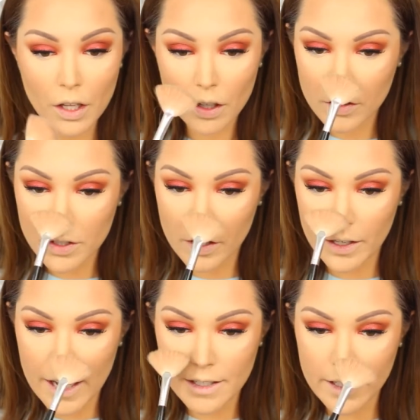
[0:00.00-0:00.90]
I'm also
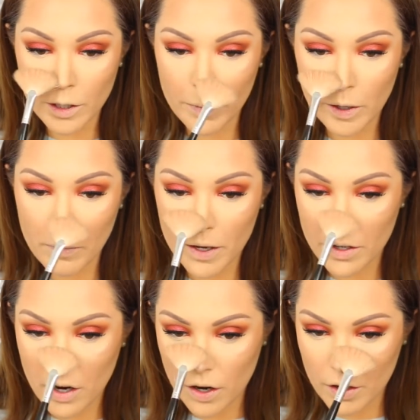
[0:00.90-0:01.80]
going to add a little bit on my
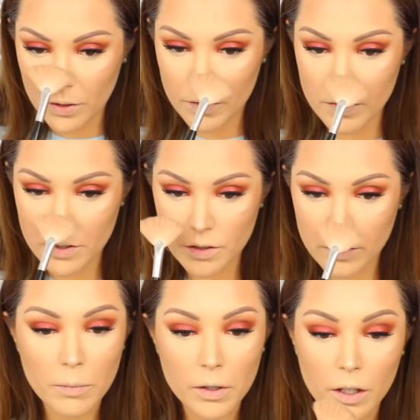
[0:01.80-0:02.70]
nose
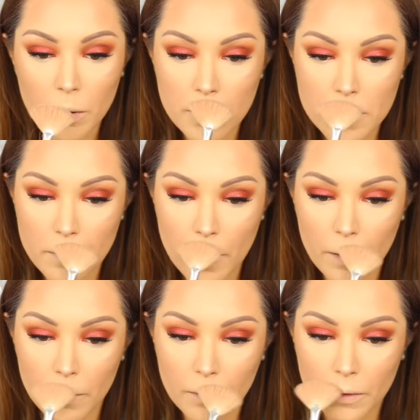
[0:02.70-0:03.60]
and my Cupid's
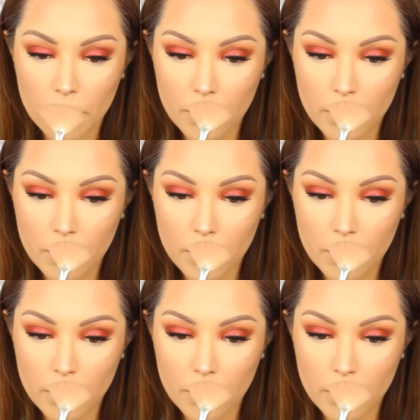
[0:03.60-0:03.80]
bow.